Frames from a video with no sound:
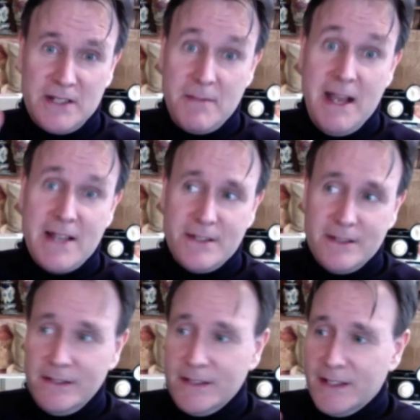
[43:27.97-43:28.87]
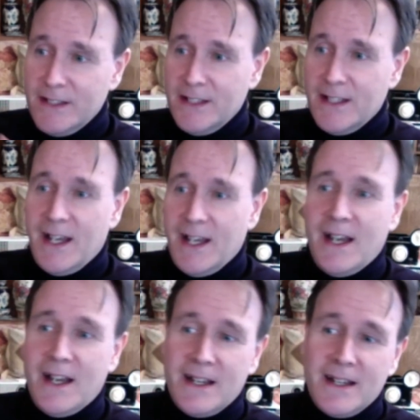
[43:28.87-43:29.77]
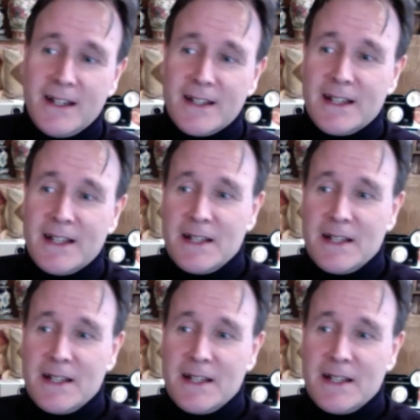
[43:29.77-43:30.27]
Imagine a